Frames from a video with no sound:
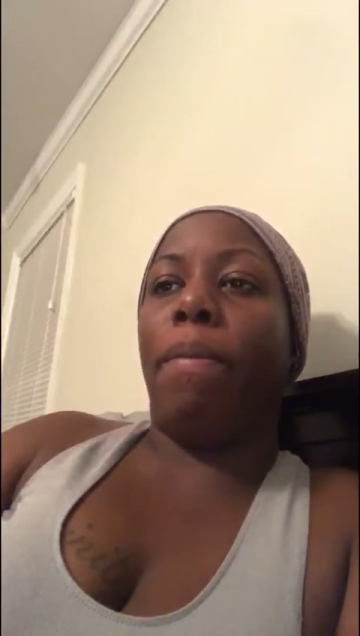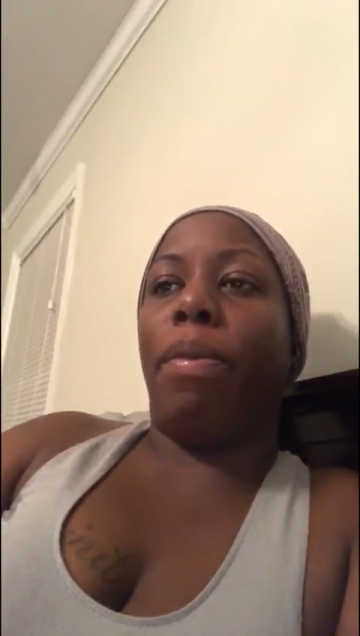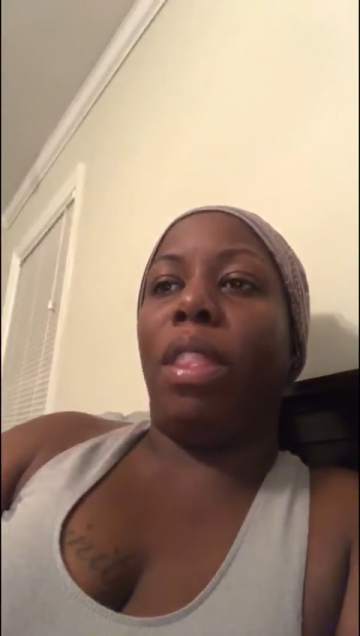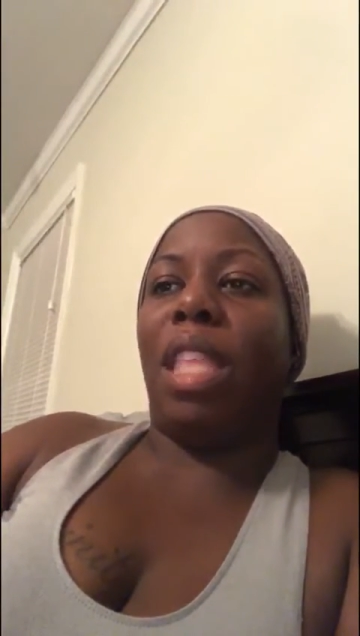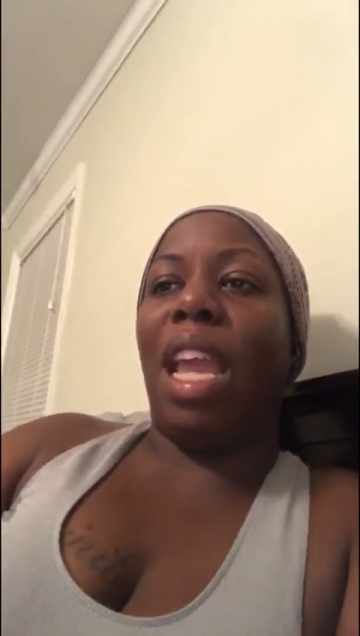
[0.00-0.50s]

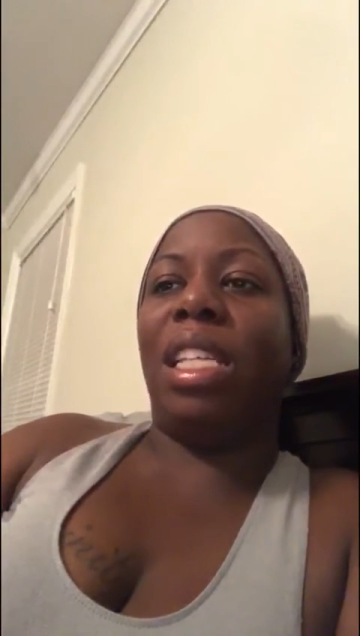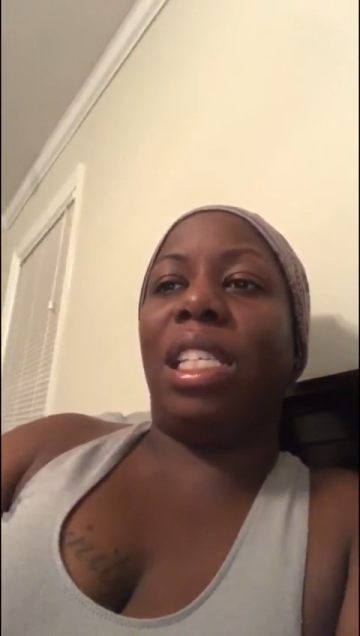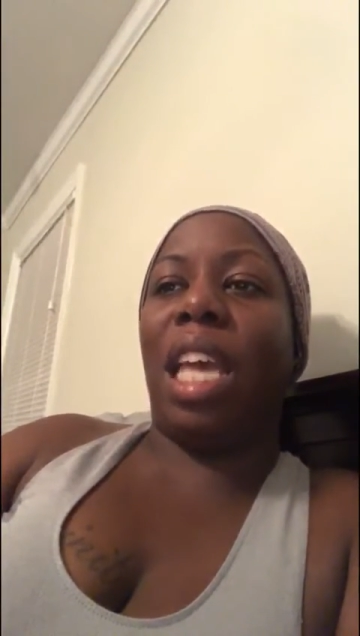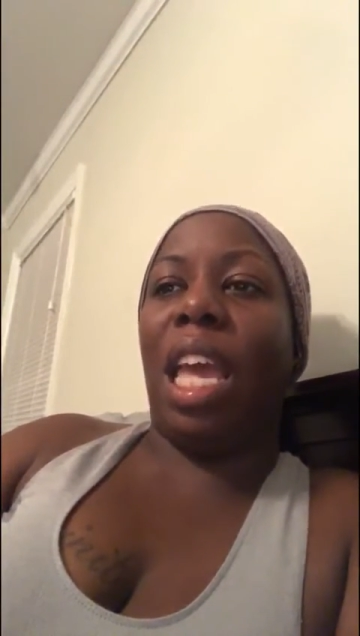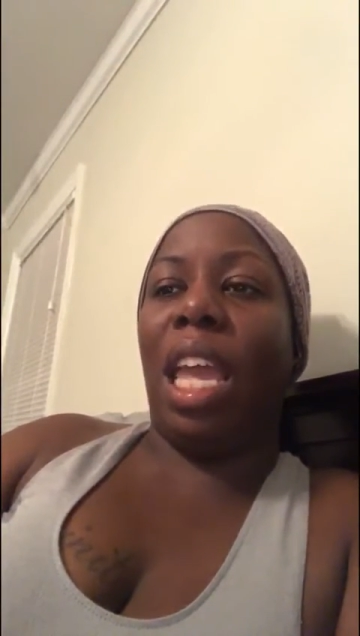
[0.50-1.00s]
they
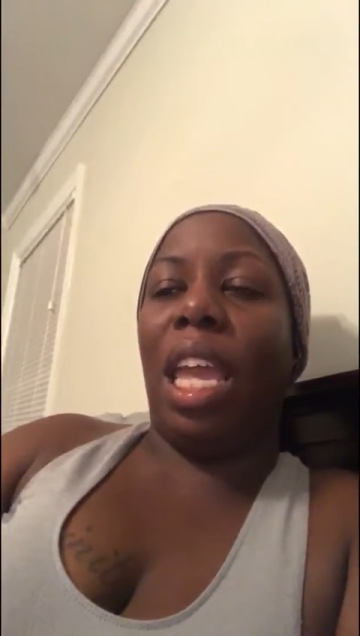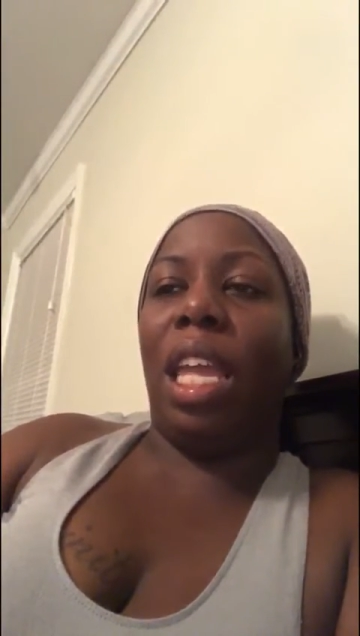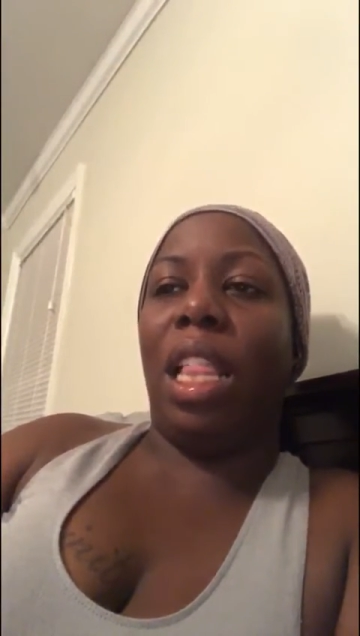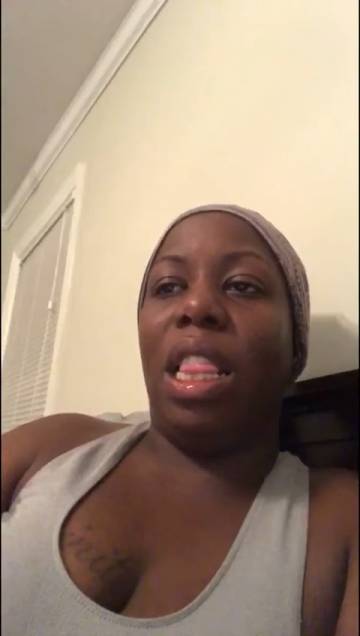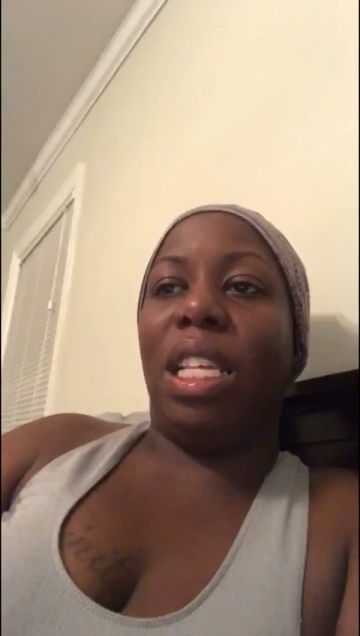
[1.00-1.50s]
say
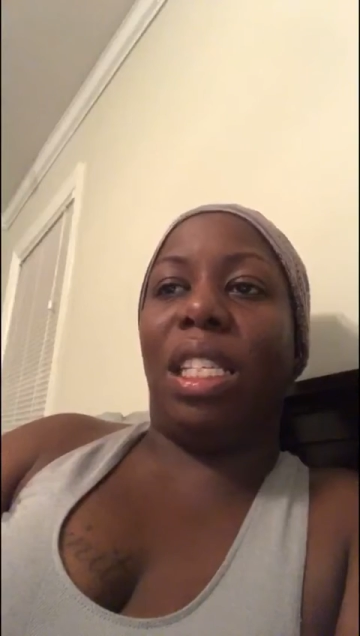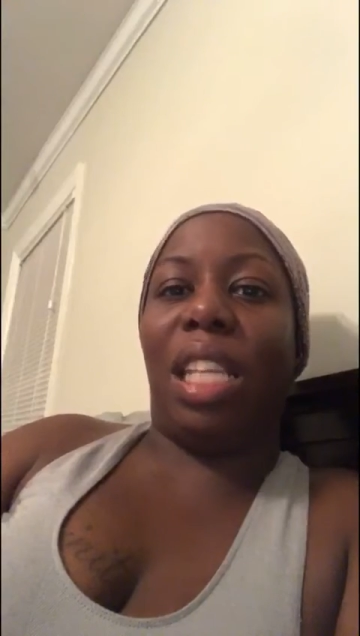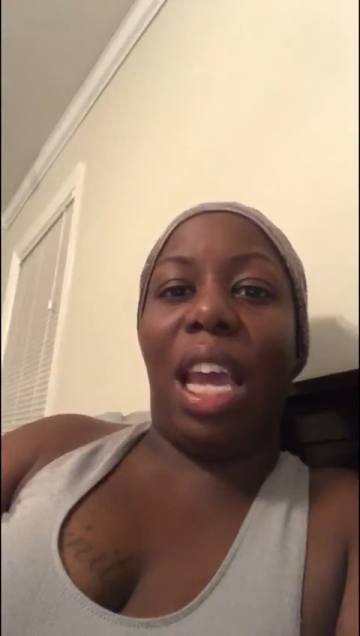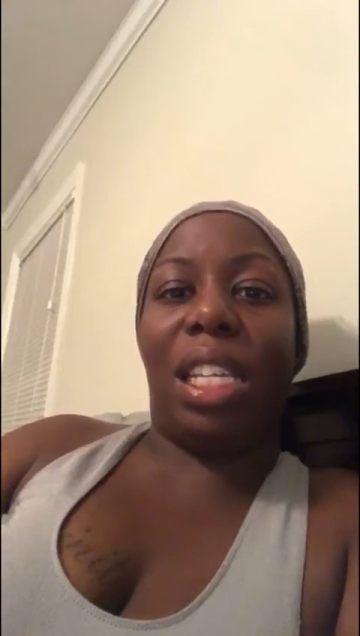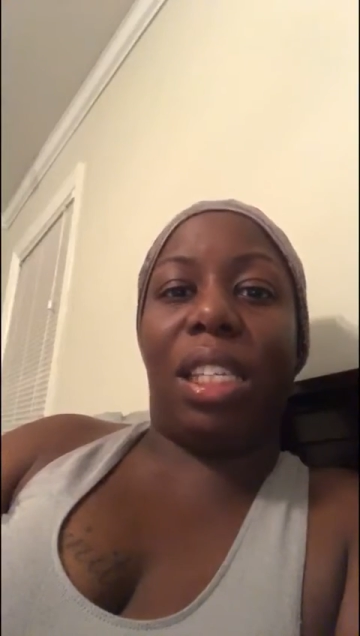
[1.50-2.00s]
the
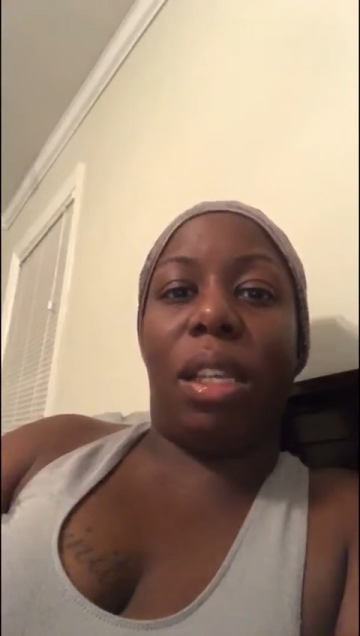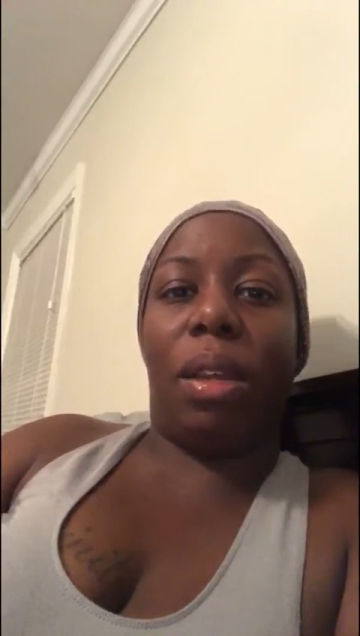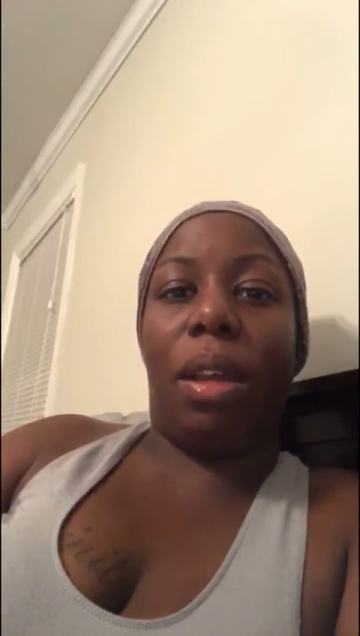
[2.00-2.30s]
sex